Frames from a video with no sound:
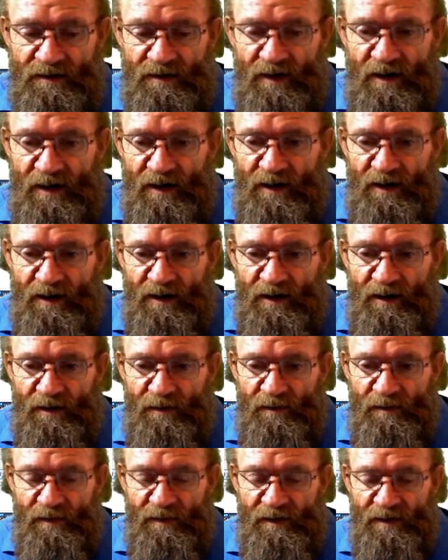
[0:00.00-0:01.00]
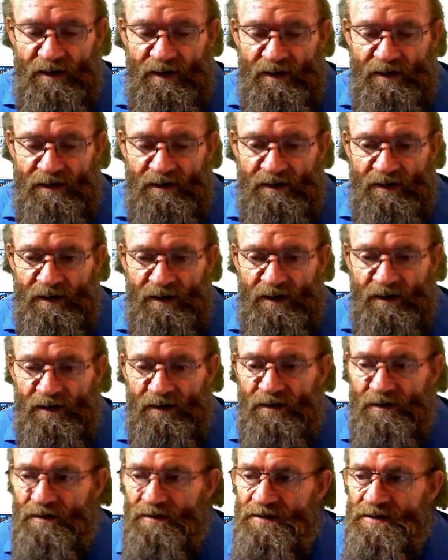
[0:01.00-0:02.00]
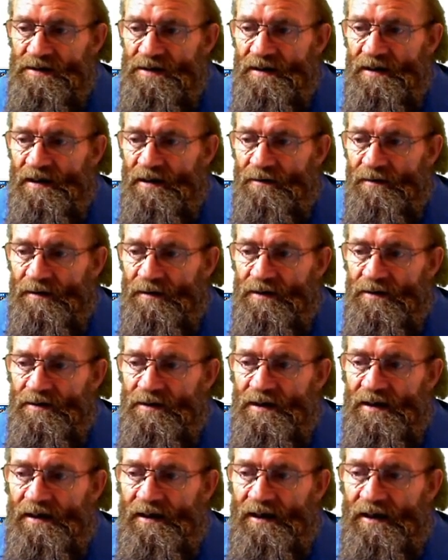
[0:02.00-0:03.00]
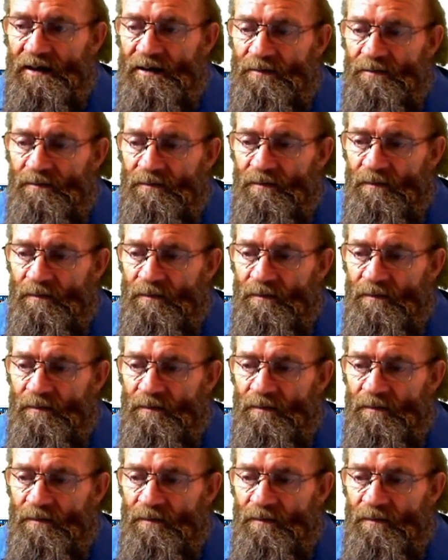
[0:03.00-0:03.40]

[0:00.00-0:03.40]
that you see there. I'm going to do that again.